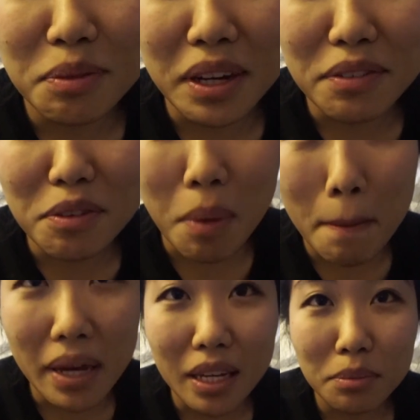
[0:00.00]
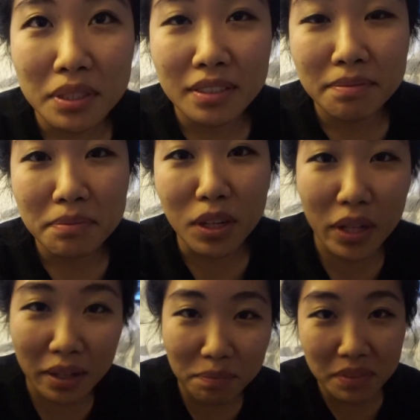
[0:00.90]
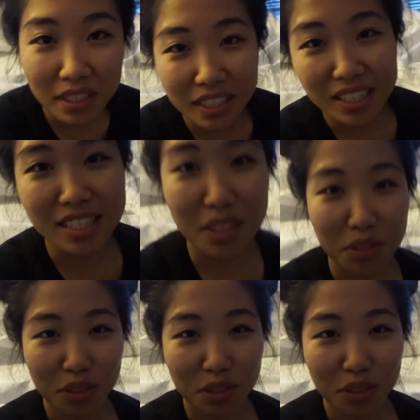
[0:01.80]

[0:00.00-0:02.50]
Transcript: waiting for my babe. Okay, see you